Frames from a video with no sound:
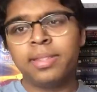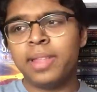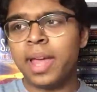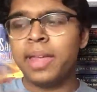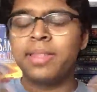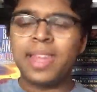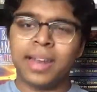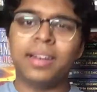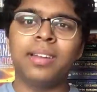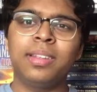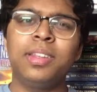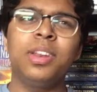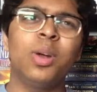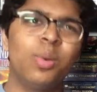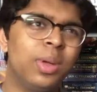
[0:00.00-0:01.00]
that,
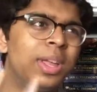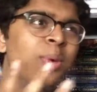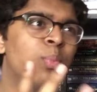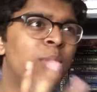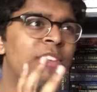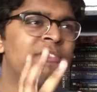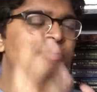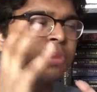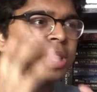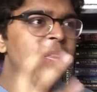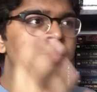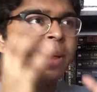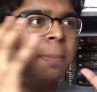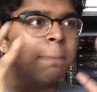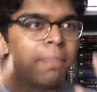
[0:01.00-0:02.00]
you know, it, we've really
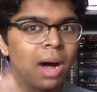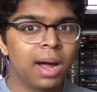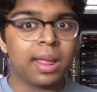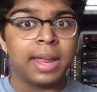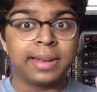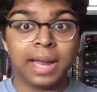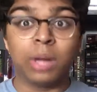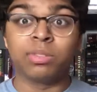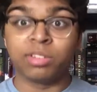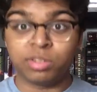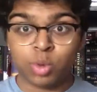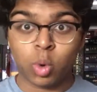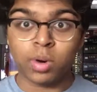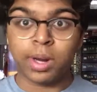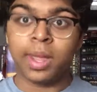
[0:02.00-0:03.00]
been bogging down the
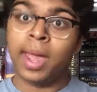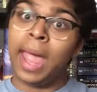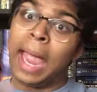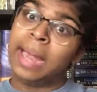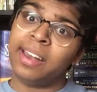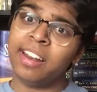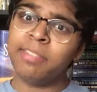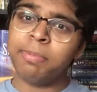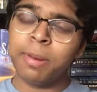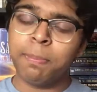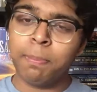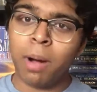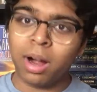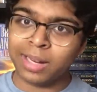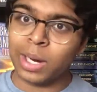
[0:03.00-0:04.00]
story, and it has been
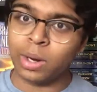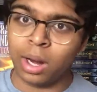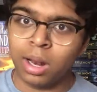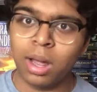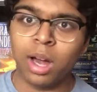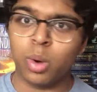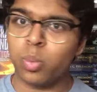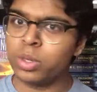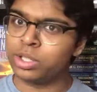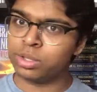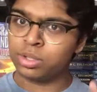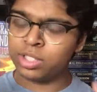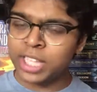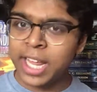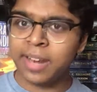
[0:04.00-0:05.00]
bogged down a lot, which is
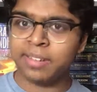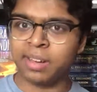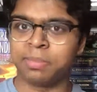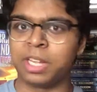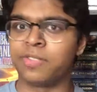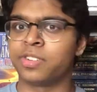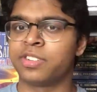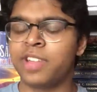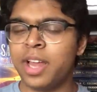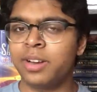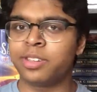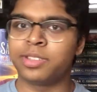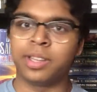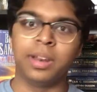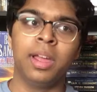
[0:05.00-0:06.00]
saying something for
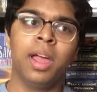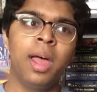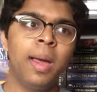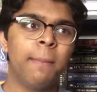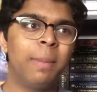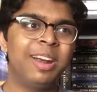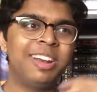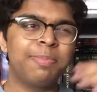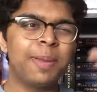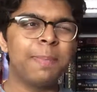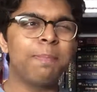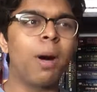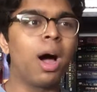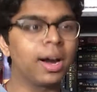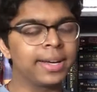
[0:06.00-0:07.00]
Sanderson, but it's been
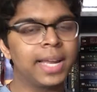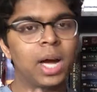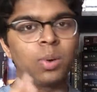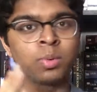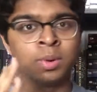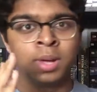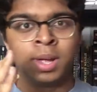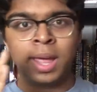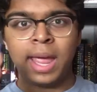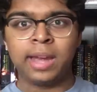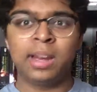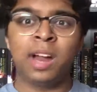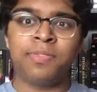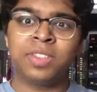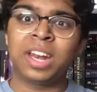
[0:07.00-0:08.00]
bogged down
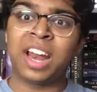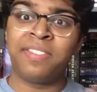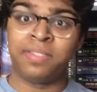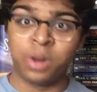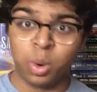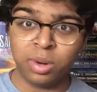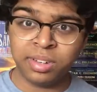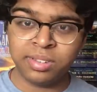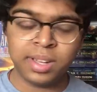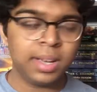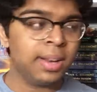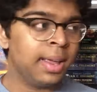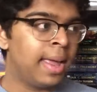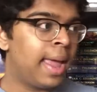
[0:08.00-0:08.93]
enough that I've noticed it,